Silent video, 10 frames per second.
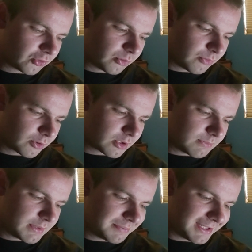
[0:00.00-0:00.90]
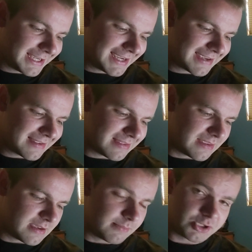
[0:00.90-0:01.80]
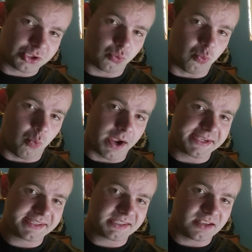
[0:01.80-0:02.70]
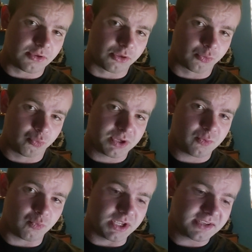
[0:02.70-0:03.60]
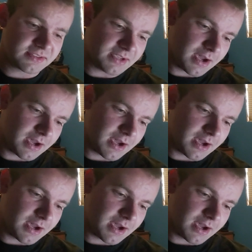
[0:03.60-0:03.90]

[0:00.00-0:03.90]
So we're going to be playing them twice in 3 weeks.